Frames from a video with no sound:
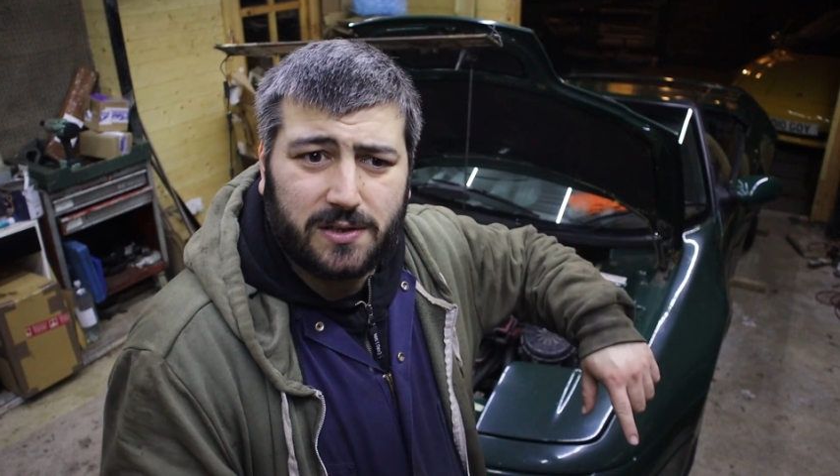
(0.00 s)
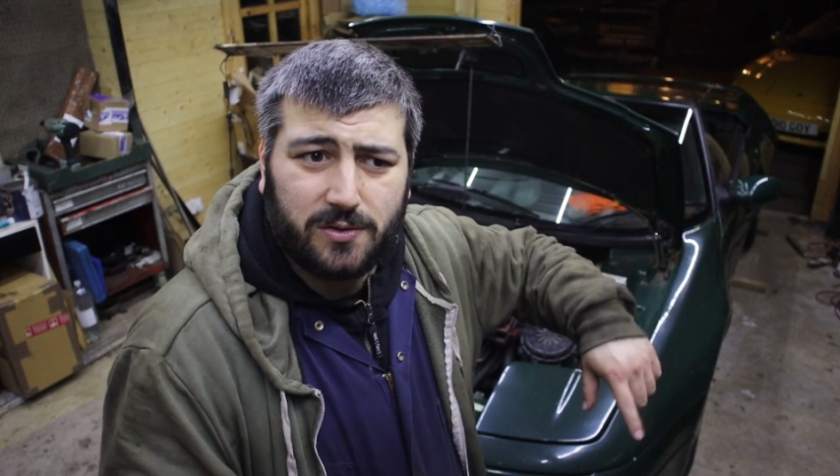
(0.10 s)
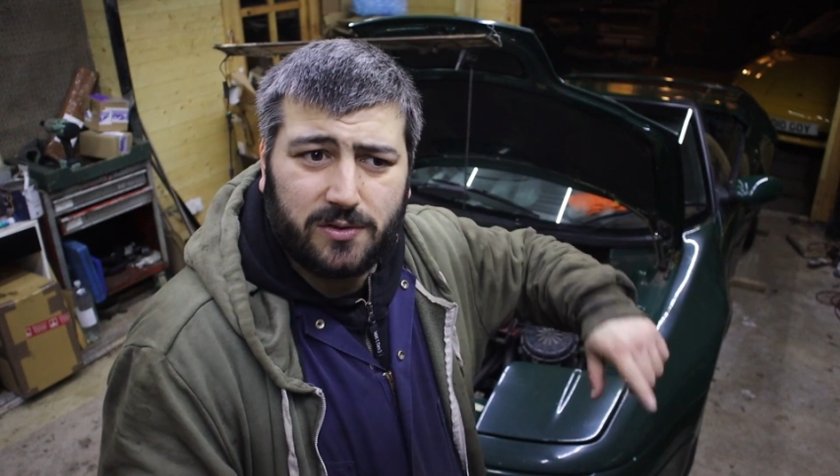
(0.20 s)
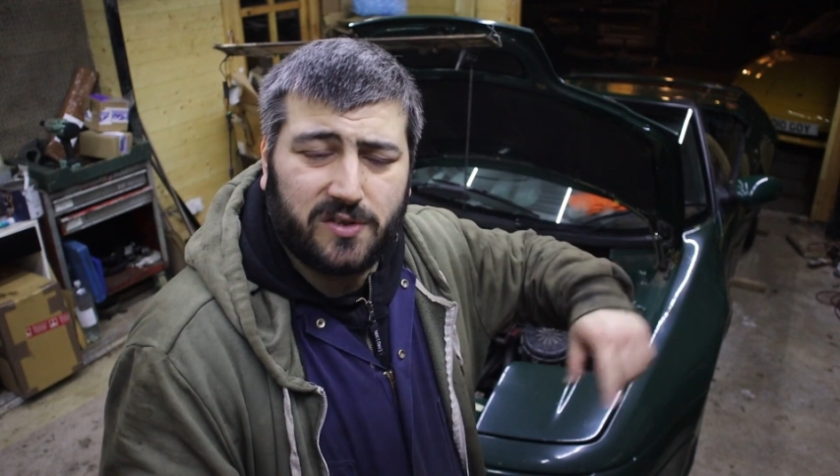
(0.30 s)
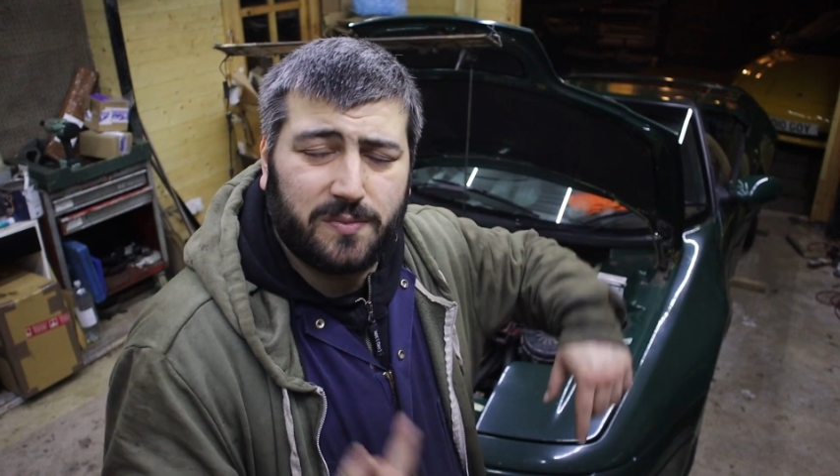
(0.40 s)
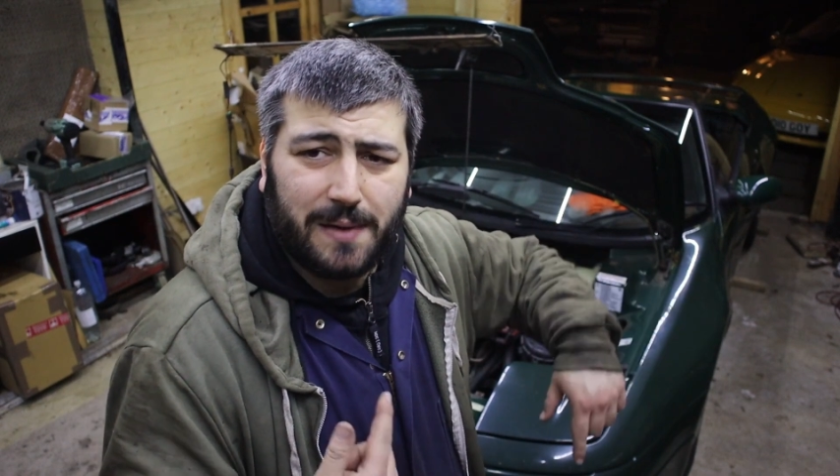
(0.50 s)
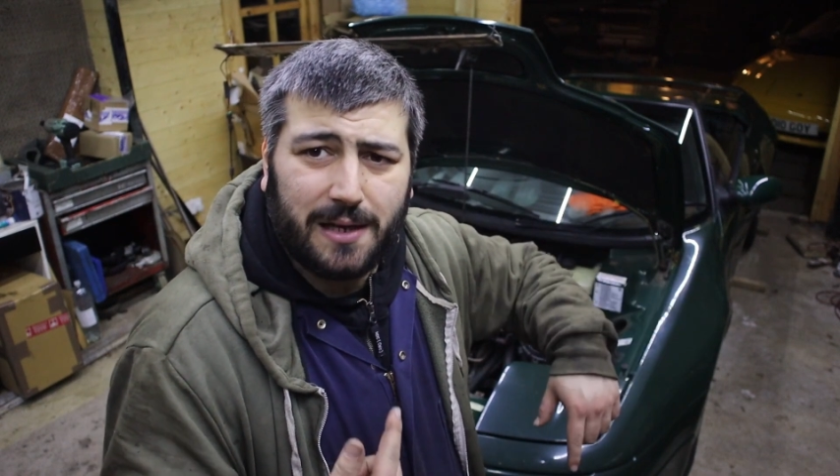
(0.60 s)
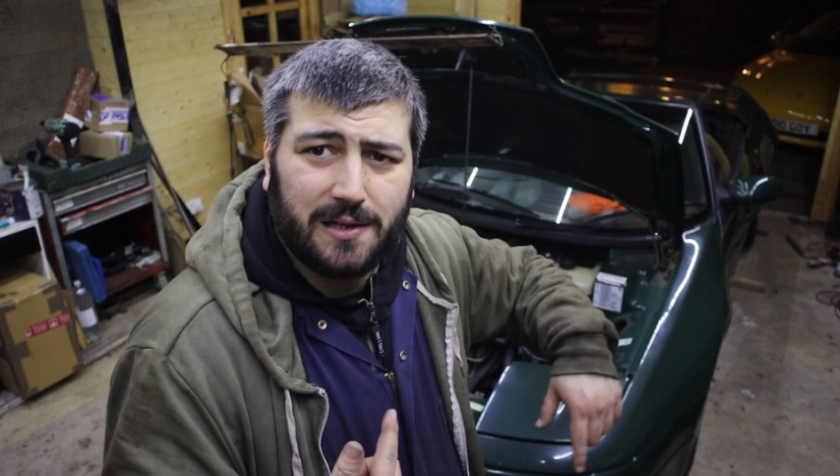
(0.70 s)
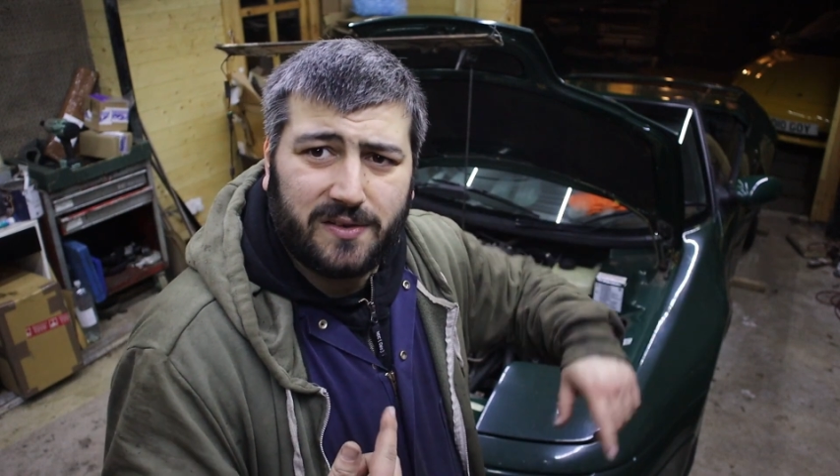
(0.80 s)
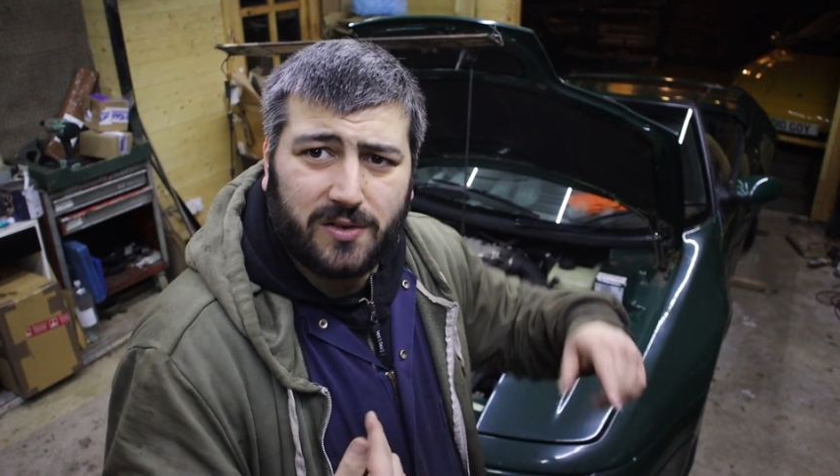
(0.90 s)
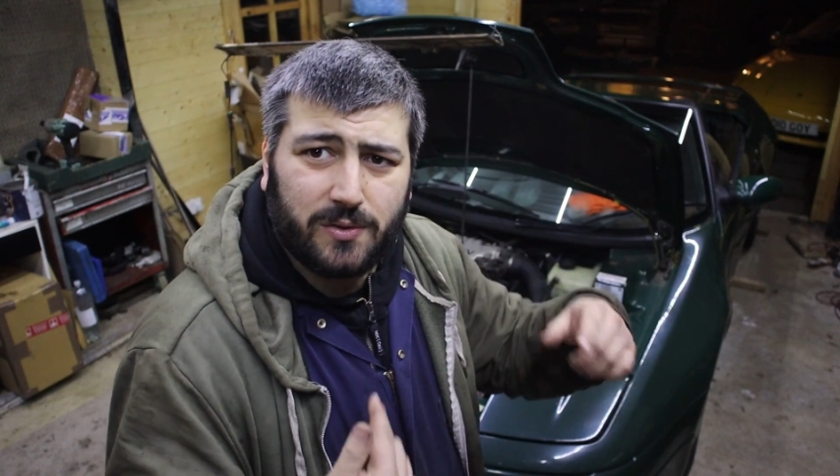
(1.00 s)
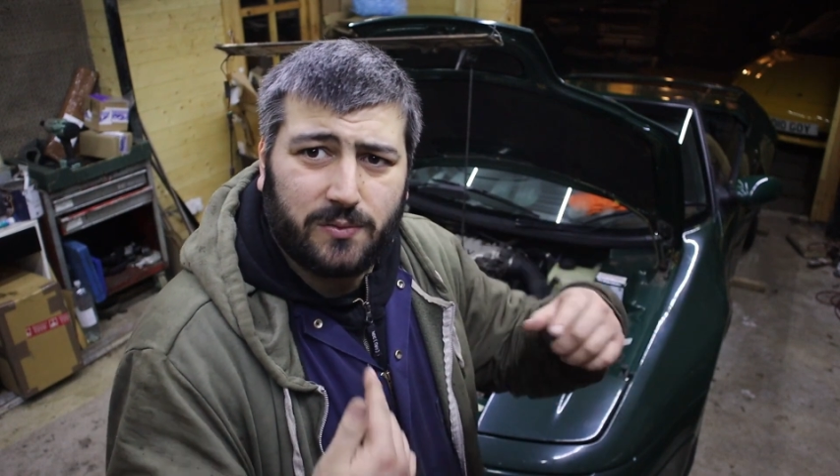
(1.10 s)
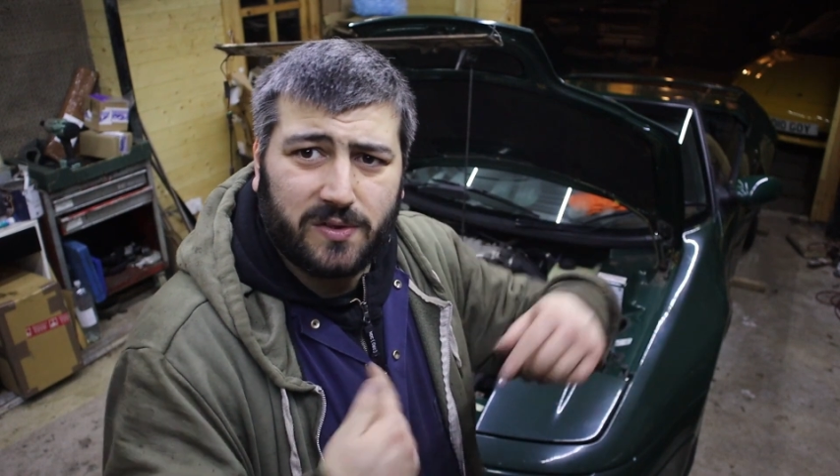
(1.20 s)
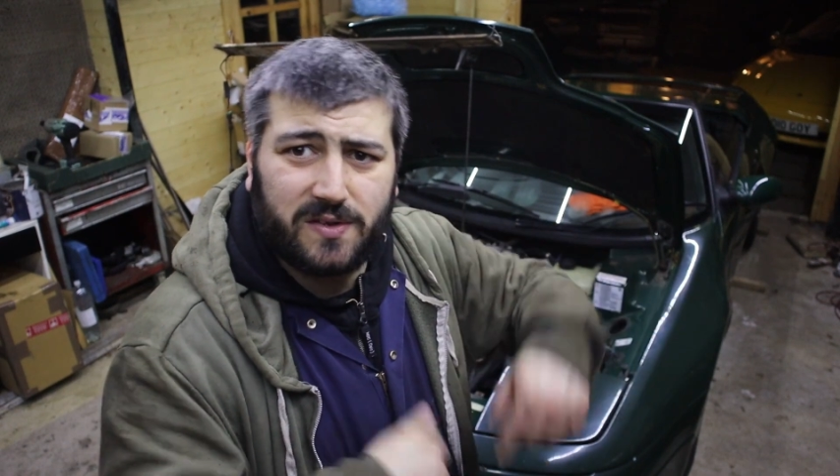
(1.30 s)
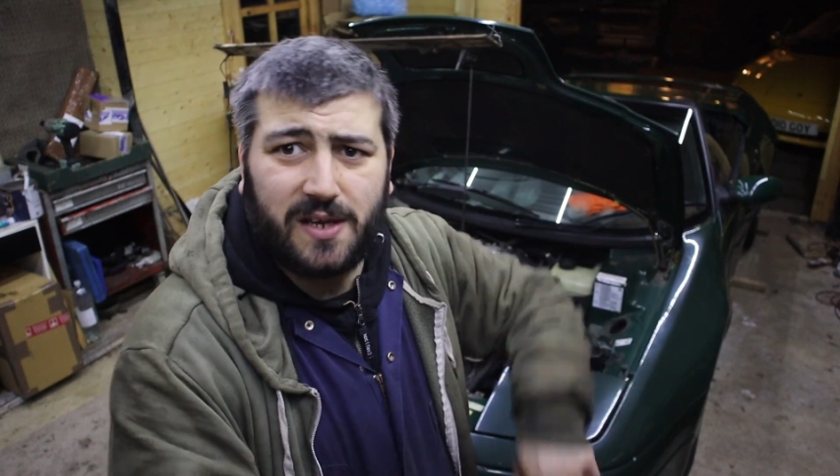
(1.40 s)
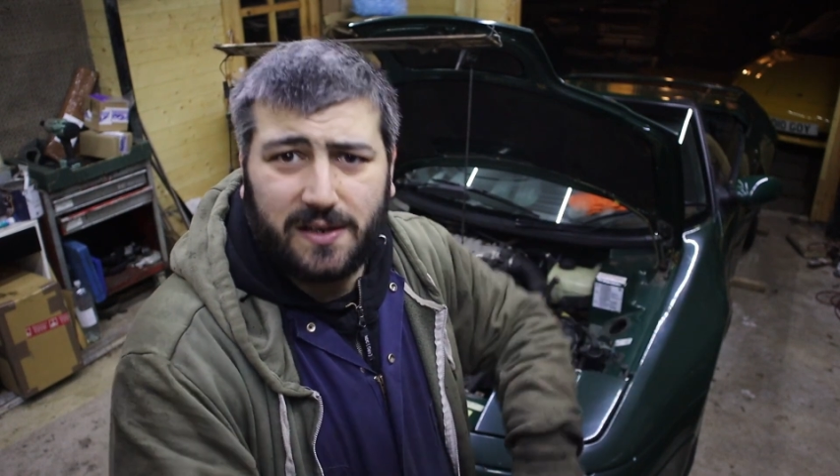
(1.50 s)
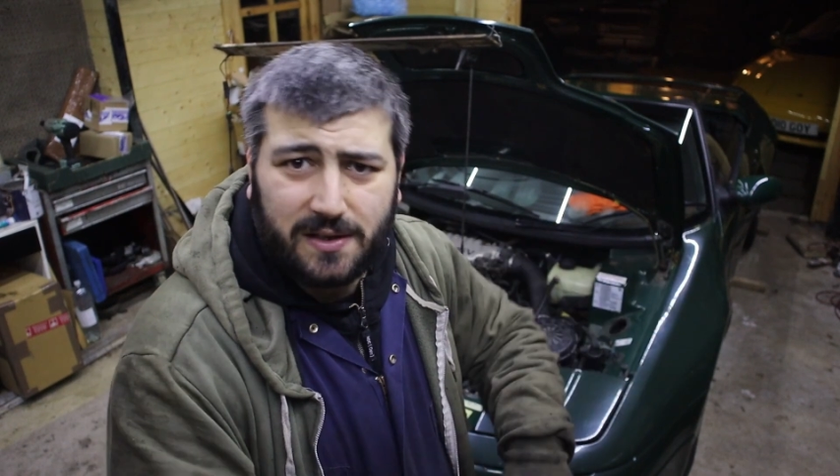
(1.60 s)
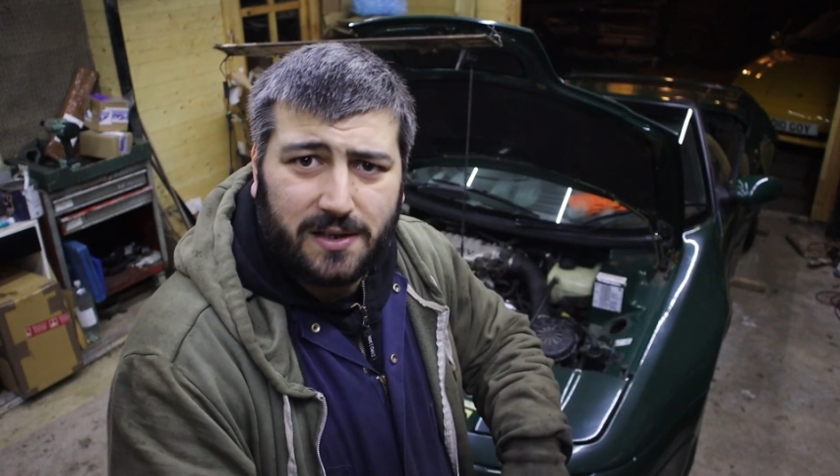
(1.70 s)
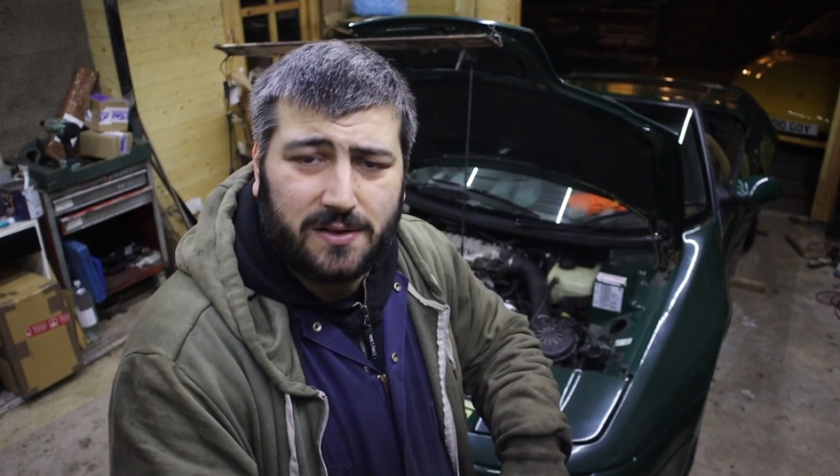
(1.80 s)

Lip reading: you could smell it, so it was getting